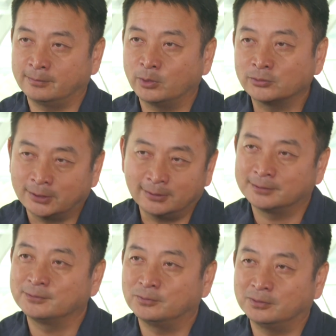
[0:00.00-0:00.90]

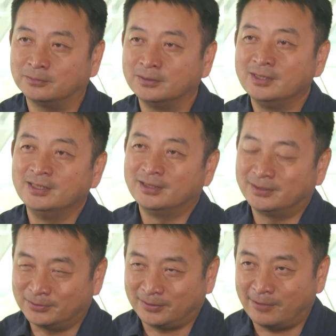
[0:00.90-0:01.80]
multilingual
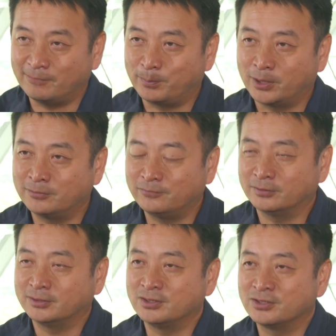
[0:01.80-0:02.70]
to have a better
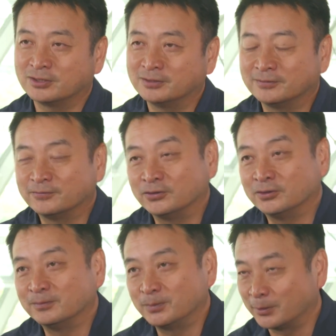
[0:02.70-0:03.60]
foundation.
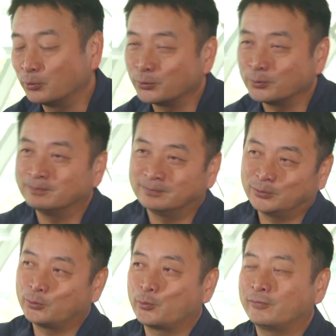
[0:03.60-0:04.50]
But we
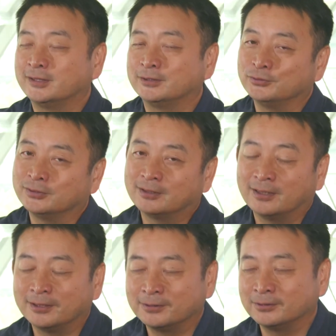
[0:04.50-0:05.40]
had to do it
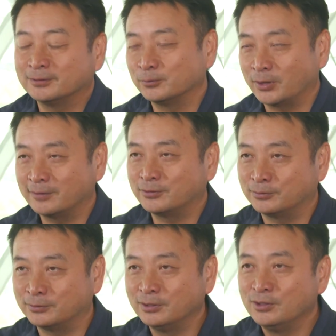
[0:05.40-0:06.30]
later. We had
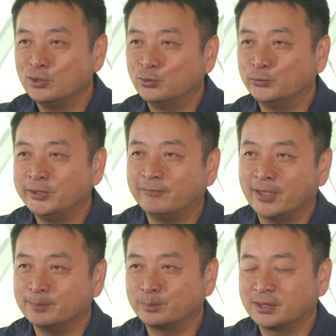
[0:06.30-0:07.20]
to
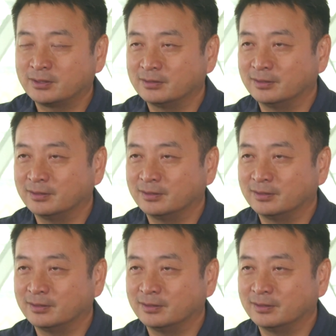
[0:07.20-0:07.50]
revamped,